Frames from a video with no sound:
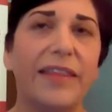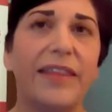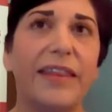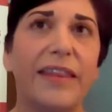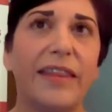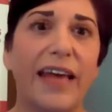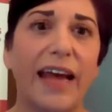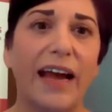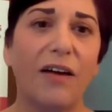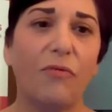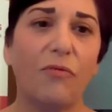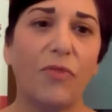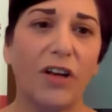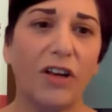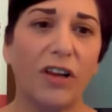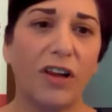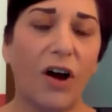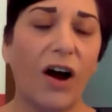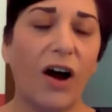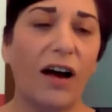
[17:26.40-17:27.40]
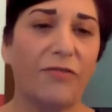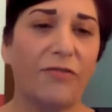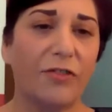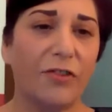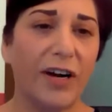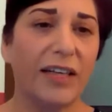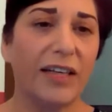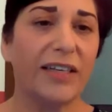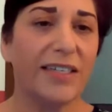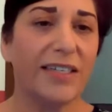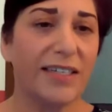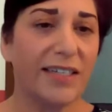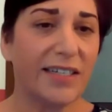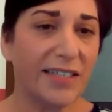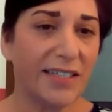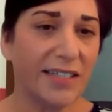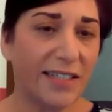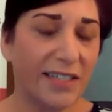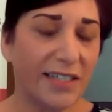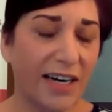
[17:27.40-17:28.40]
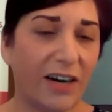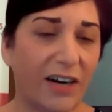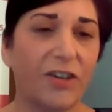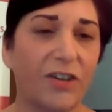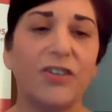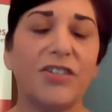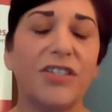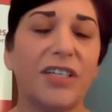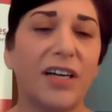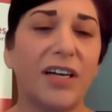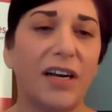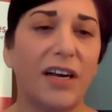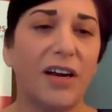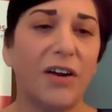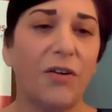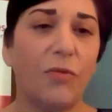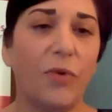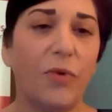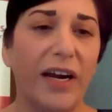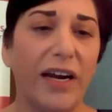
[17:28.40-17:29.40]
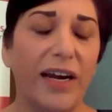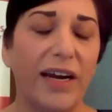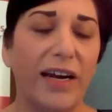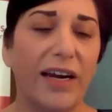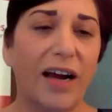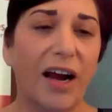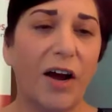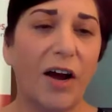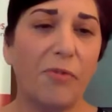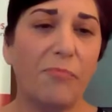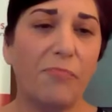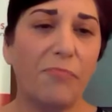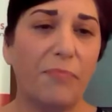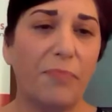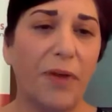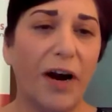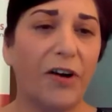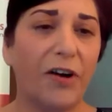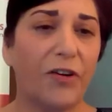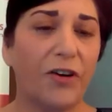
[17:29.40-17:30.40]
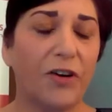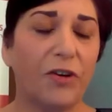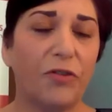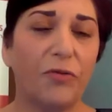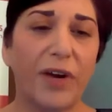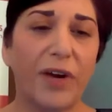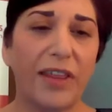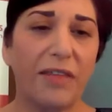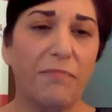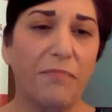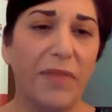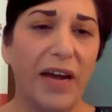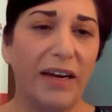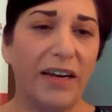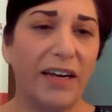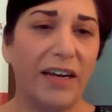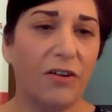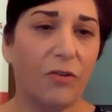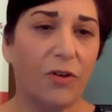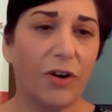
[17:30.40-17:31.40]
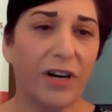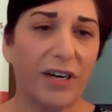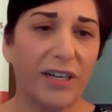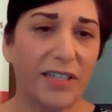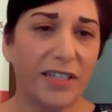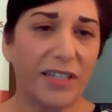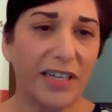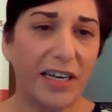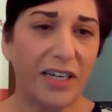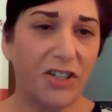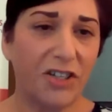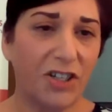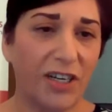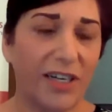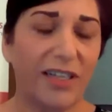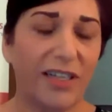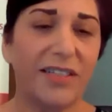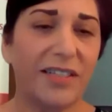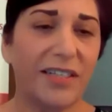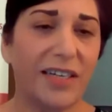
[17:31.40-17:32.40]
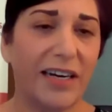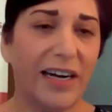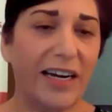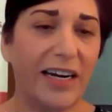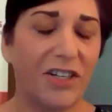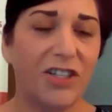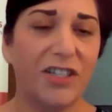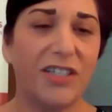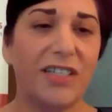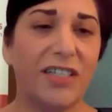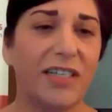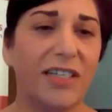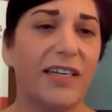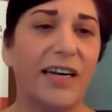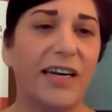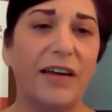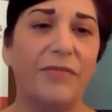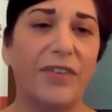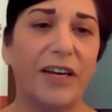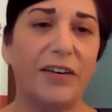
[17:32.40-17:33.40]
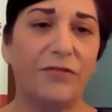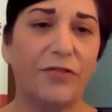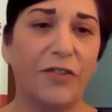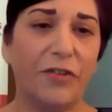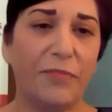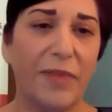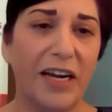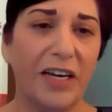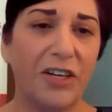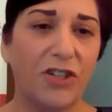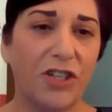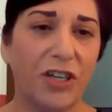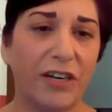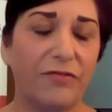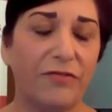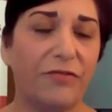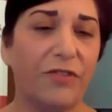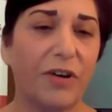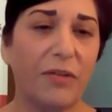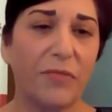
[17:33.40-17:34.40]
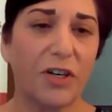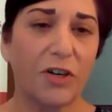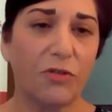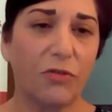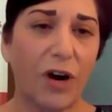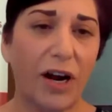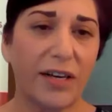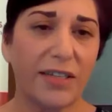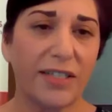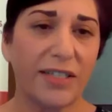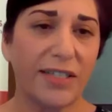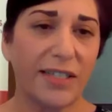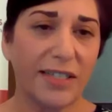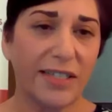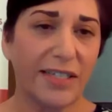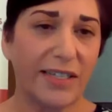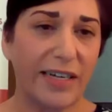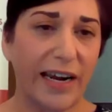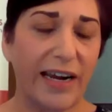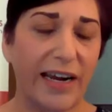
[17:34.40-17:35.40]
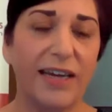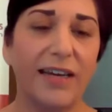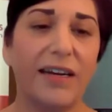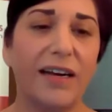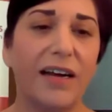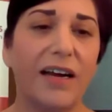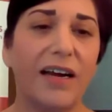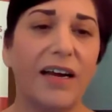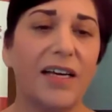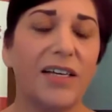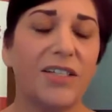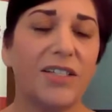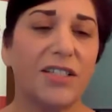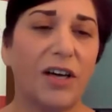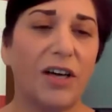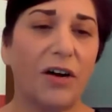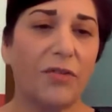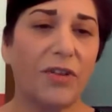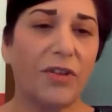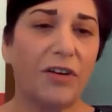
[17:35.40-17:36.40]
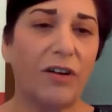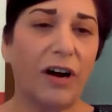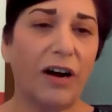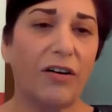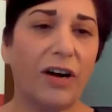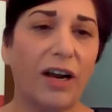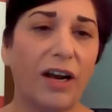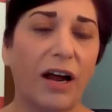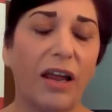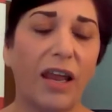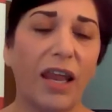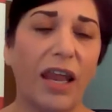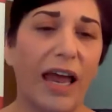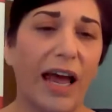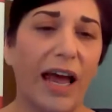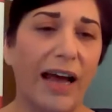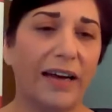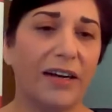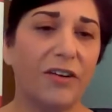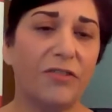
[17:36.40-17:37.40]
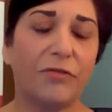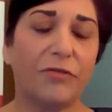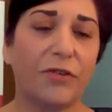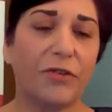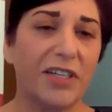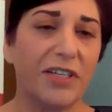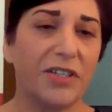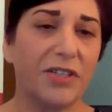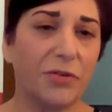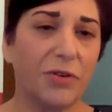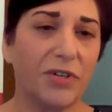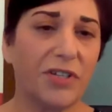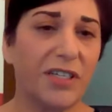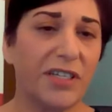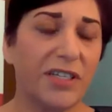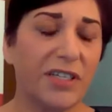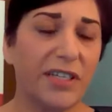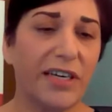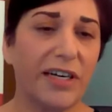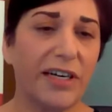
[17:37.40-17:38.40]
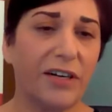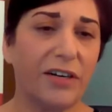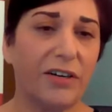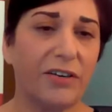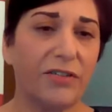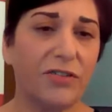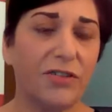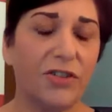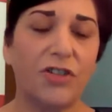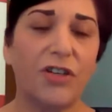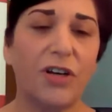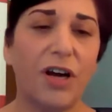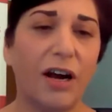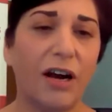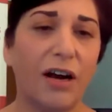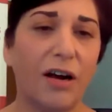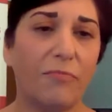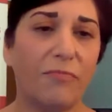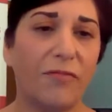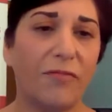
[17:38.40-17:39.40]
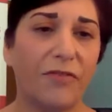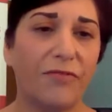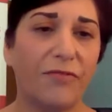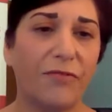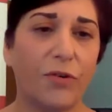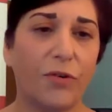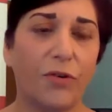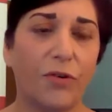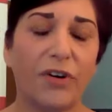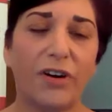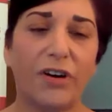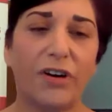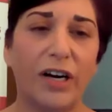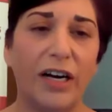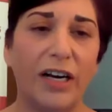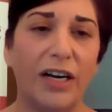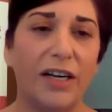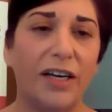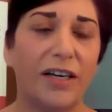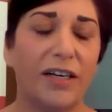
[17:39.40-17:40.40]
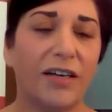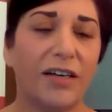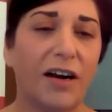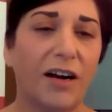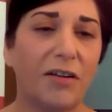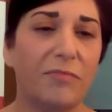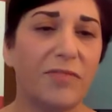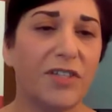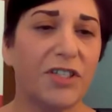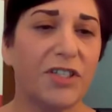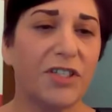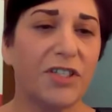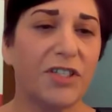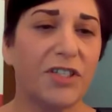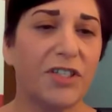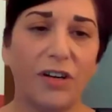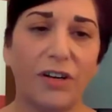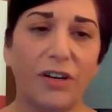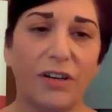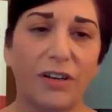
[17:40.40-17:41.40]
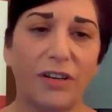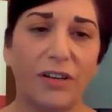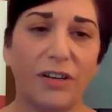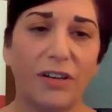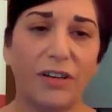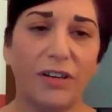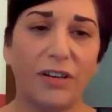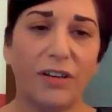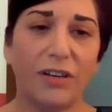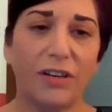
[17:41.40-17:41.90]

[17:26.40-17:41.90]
that will offer at least a start. We partner with many organizations and agencies and have information from across the state. So there are a lot of resources there for social